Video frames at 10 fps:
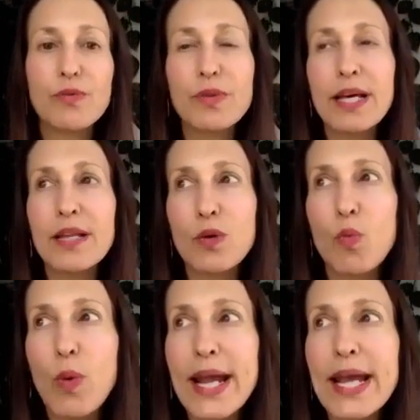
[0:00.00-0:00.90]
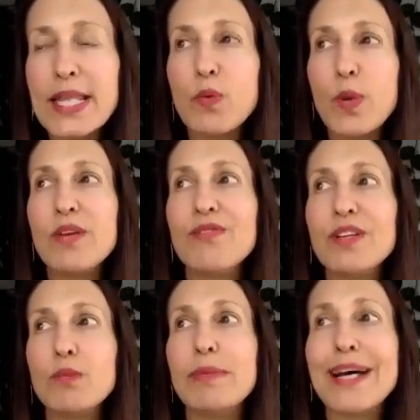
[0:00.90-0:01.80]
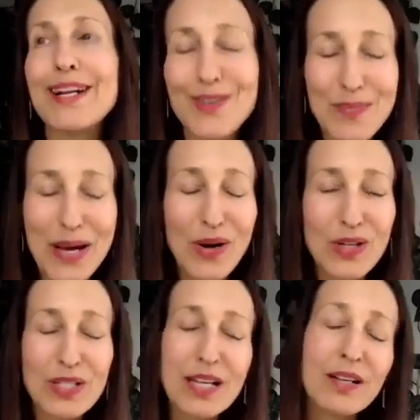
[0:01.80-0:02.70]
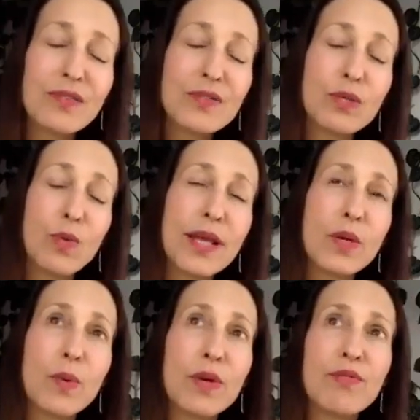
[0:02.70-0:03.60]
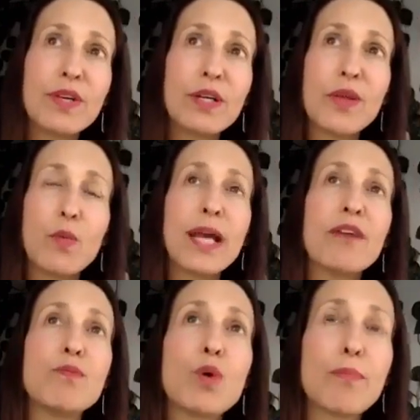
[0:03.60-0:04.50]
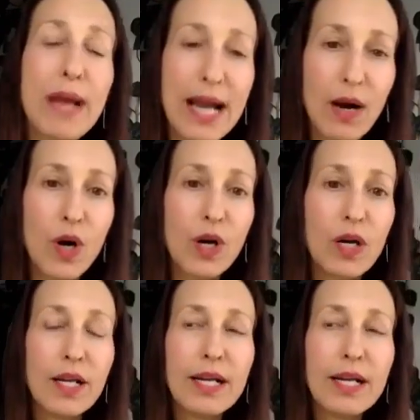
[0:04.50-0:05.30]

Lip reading: that the way that we feel better about ourselves, the way that we feel that we have more power,